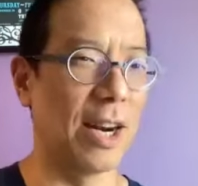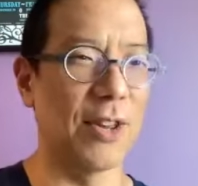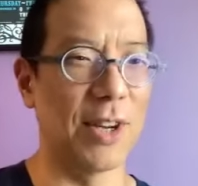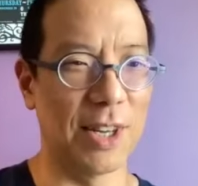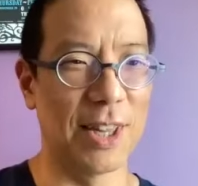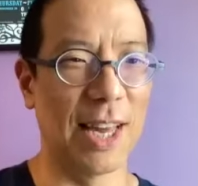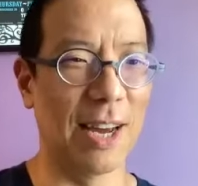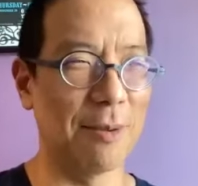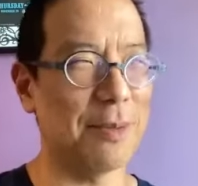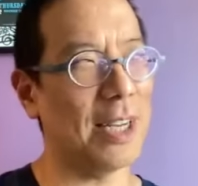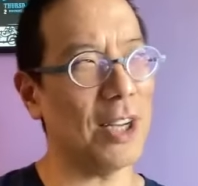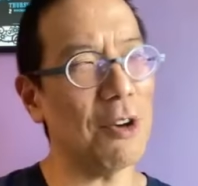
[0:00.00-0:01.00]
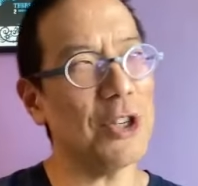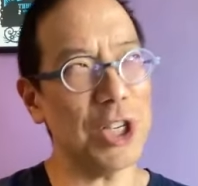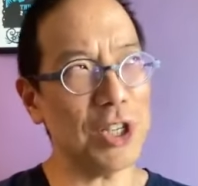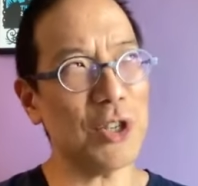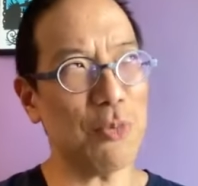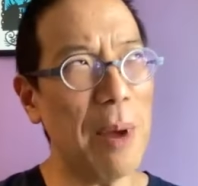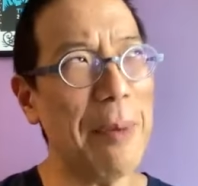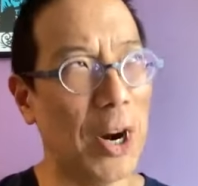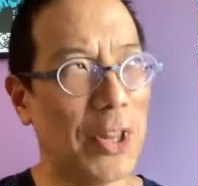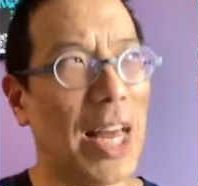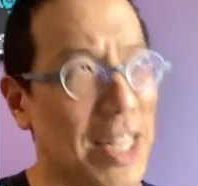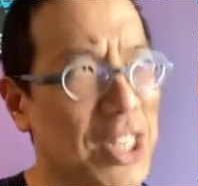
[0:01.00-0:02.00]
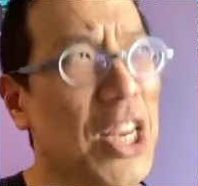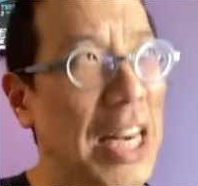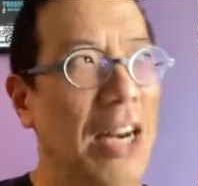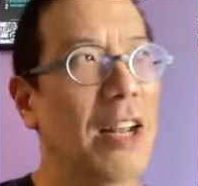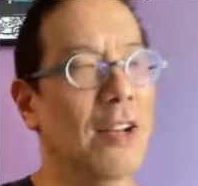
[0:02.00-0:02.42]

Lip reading: Or something. And I was like, oh, she's a swimmer. That's it.